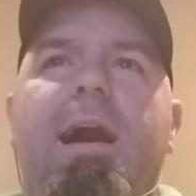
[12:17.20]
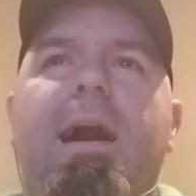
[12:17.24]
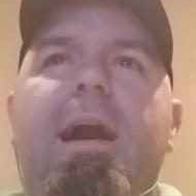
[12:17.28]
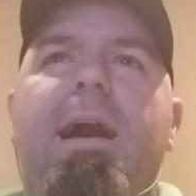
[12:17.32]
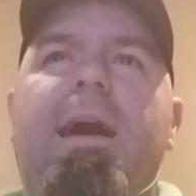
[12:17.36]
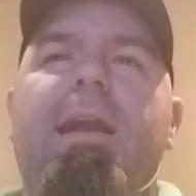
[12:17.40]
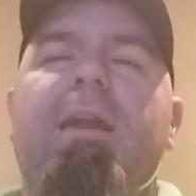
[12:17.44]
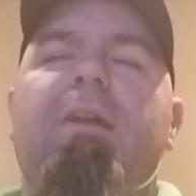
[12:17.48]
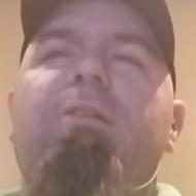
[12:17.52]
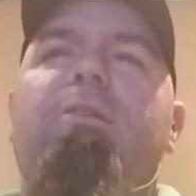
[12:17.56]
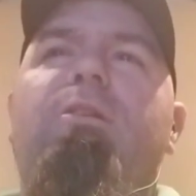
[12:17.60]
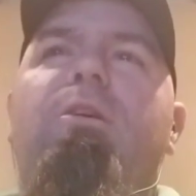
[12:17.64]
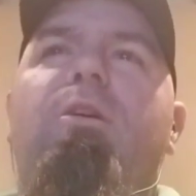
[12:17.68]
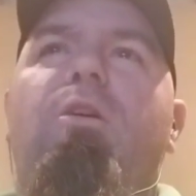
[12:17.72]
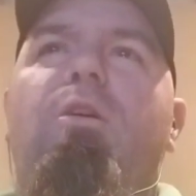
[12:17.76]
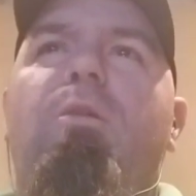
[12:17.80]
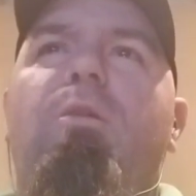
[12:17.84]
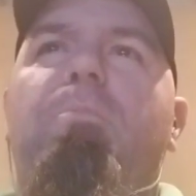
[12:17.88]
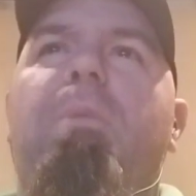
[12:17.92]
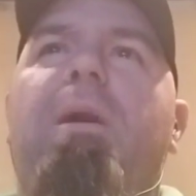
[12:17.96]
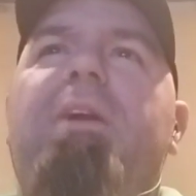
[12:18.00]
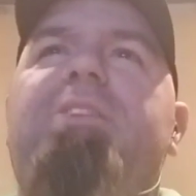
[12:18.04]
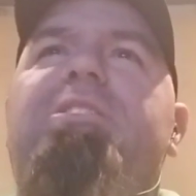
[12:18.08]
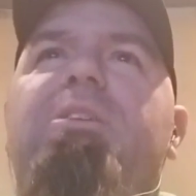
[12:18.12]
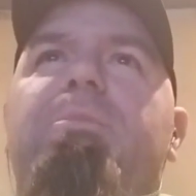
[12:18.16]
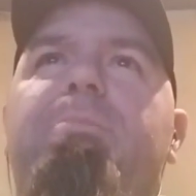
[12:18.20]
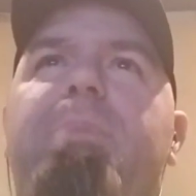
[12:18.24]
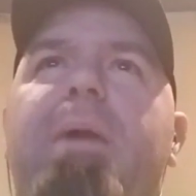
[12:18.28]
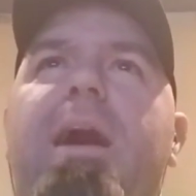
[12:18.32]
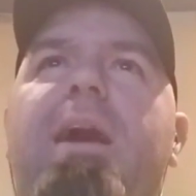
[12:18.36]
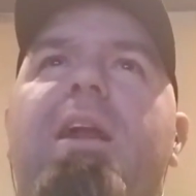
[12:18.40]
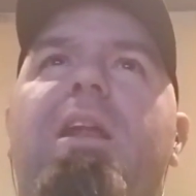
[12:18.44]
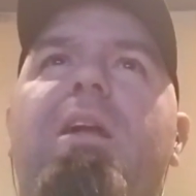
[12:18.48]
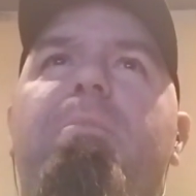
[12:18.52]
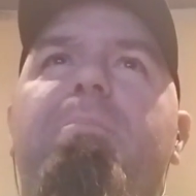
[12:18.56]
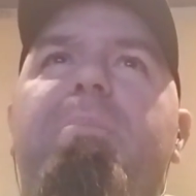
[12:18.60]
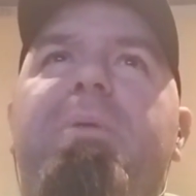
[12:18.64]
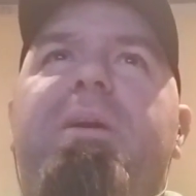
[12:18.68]
I don't know much
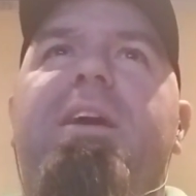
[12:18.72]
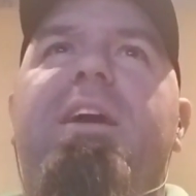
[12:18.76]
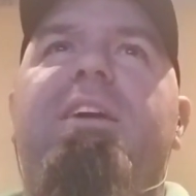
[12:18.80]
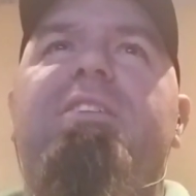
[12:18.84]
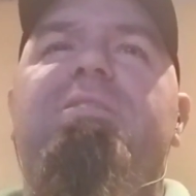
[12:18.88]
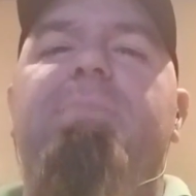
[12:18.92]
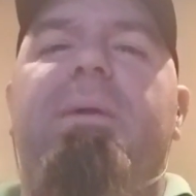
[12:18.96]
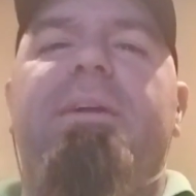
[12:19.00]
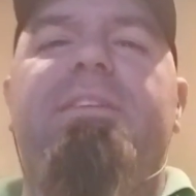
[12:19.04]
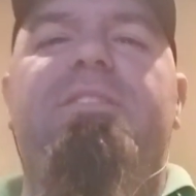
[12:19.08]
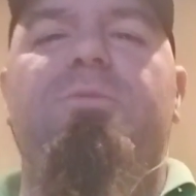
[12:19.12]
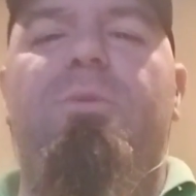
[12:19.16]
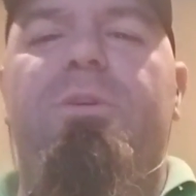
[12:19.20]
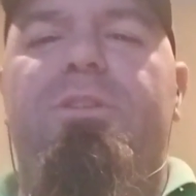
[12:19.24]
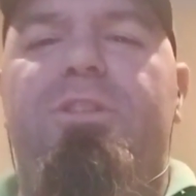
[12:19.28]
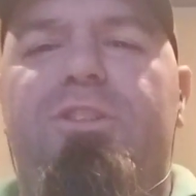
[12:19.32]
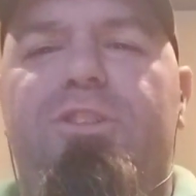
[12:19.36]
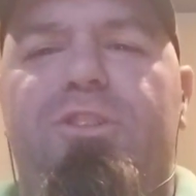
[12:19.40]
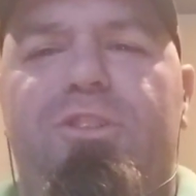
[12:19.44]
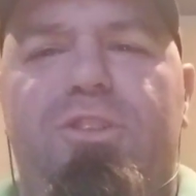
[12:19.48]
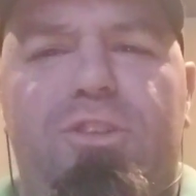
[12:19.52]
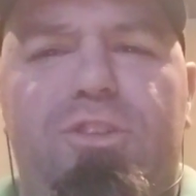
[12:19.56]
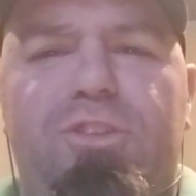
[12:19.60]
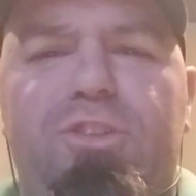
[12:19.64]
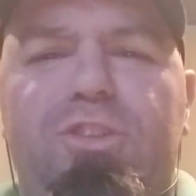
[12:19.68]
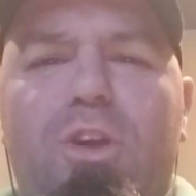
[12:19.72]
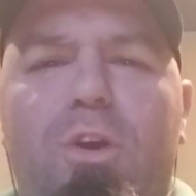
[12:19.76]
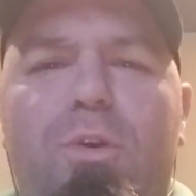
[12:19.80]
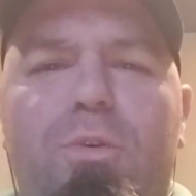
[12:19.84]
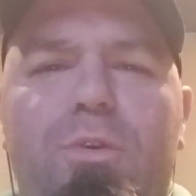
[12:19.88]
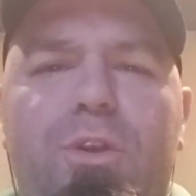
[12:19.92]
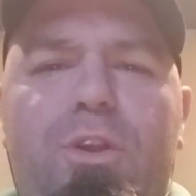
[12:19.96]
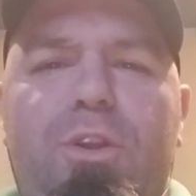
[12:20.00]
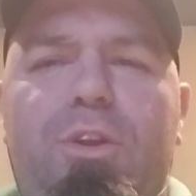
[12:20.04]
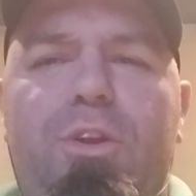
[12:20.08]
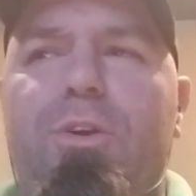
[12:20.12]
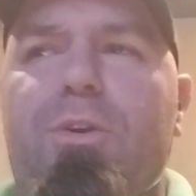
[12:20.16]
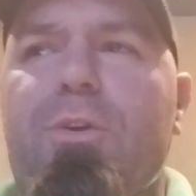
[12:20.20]
about it because my Switches are so
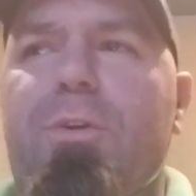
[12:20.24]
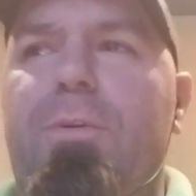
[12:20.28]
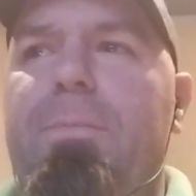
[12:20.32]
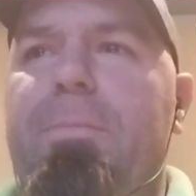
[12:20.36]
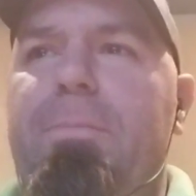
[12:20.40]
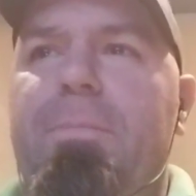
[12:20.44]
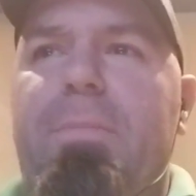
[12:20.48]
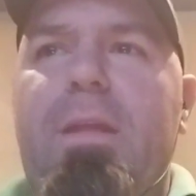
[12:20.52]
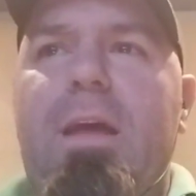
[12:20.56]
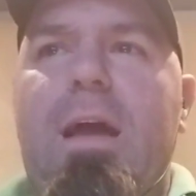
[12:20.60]
new.